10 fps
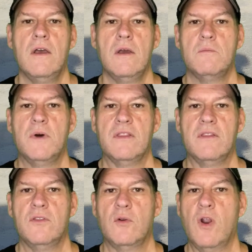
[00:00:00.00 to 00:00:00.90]
But
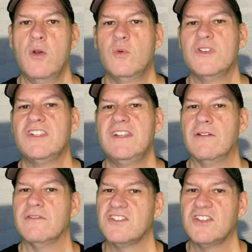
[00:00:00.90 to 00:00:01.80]
the road was
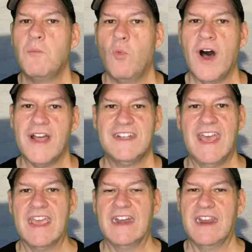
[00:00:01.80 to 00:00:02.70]
still somewhat
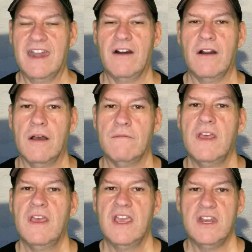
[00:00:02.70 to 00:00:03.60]
taken care of,
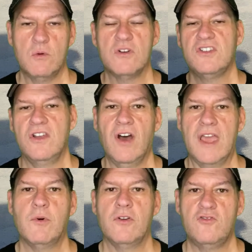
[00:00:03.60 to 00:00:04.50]
and you were still
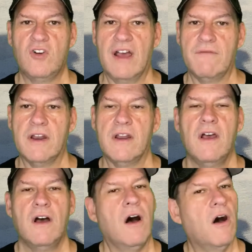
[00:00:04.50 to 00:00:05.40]
able to drive it
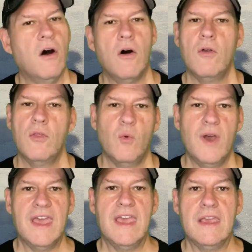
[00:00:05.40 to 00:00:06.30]
all the
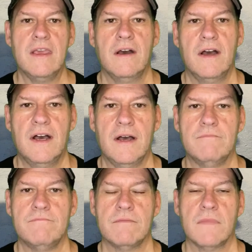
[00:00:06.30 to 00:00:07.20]
way,
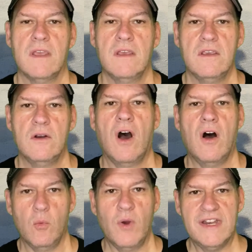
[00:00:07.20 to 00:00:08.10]

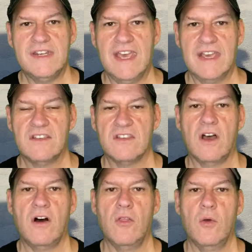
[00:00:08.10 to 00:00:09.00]
all the way to Texas,
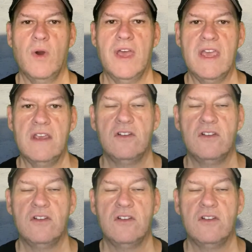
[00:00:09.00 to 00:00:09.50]
all the way to